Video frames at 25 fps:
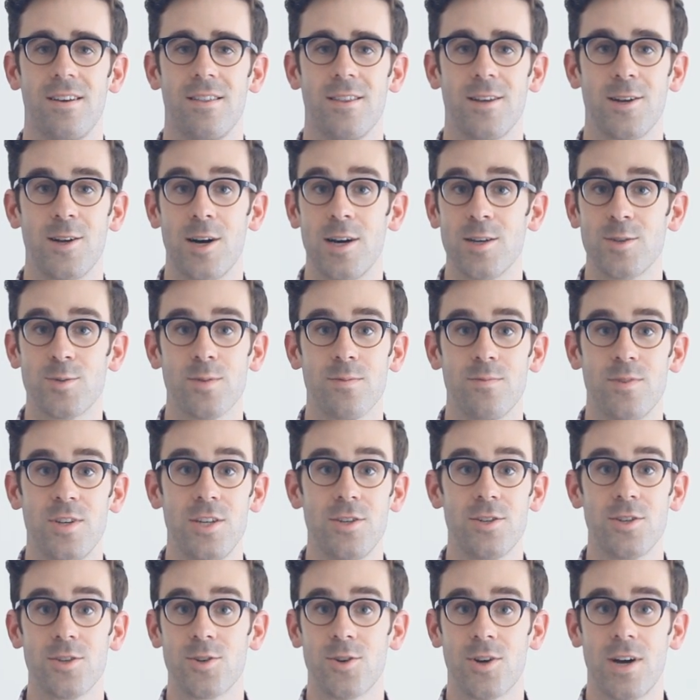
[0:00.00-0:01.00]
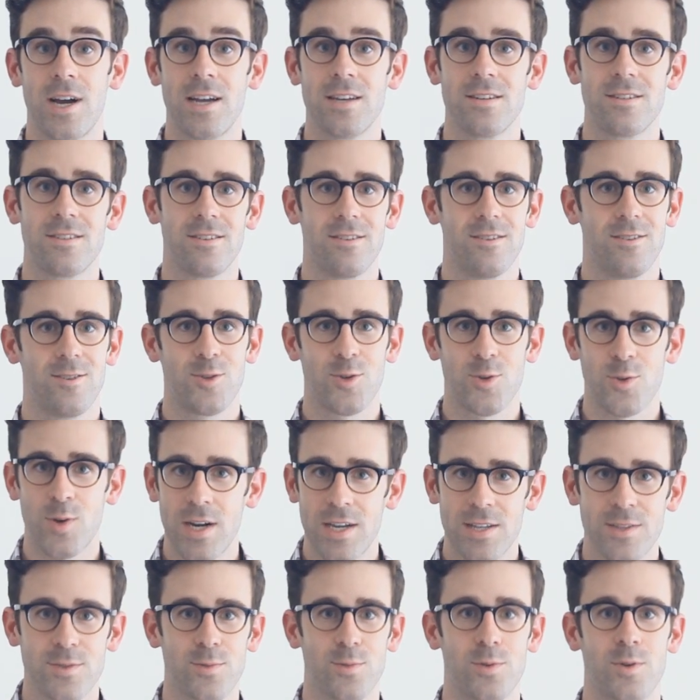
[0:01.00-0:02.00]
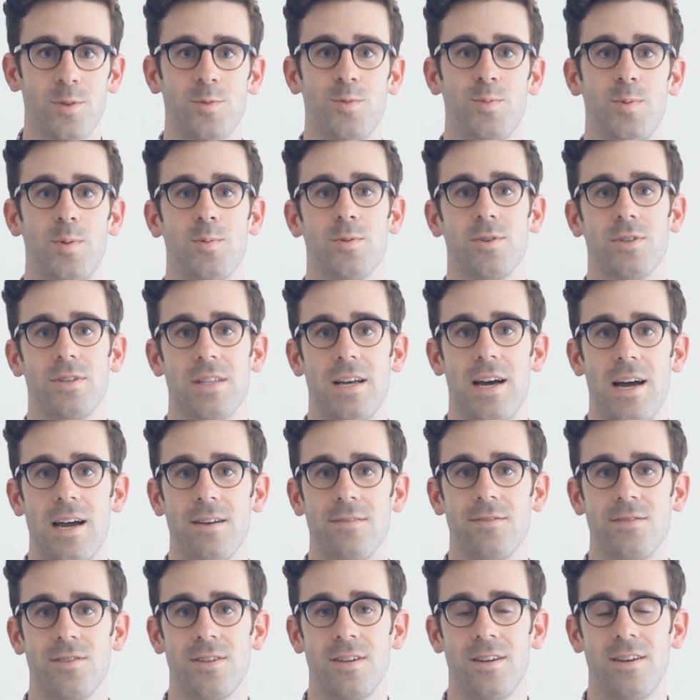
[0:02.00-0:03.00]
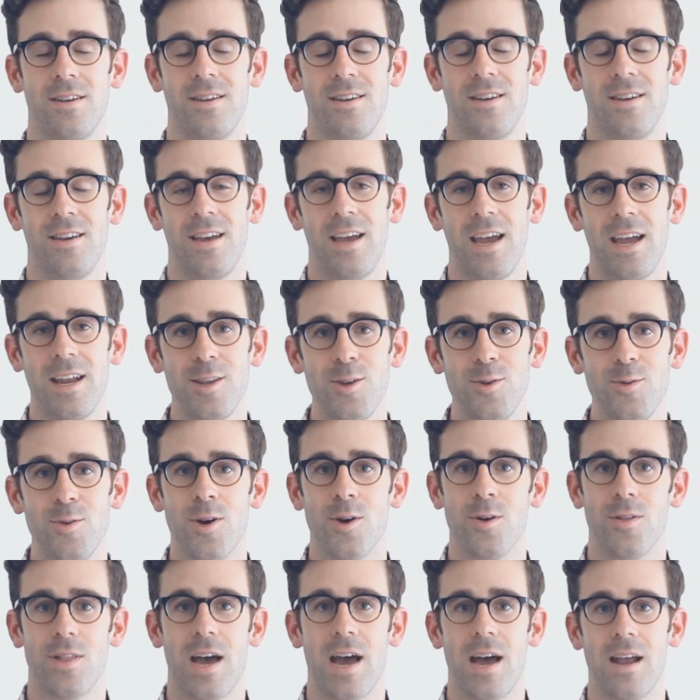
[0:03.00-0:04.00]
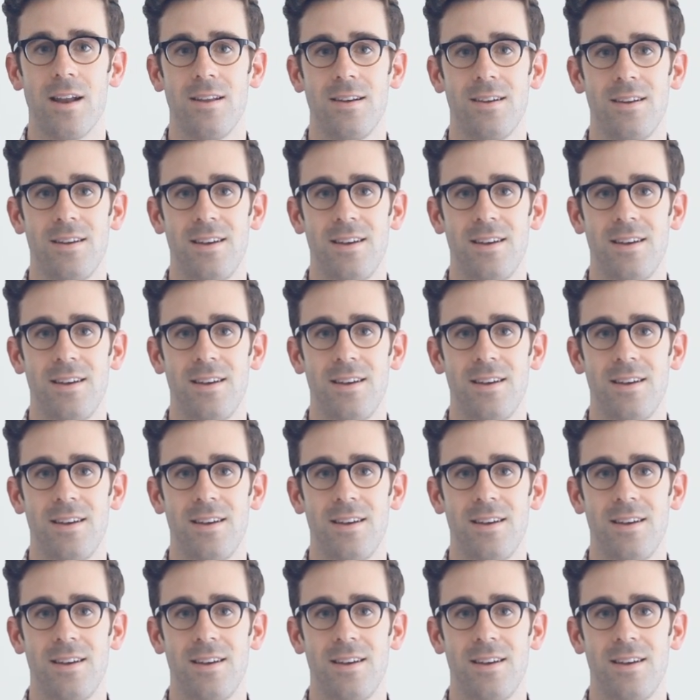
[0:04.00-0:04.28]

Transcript: The gospel of Jesus Christ transforms people's lives, and you know that.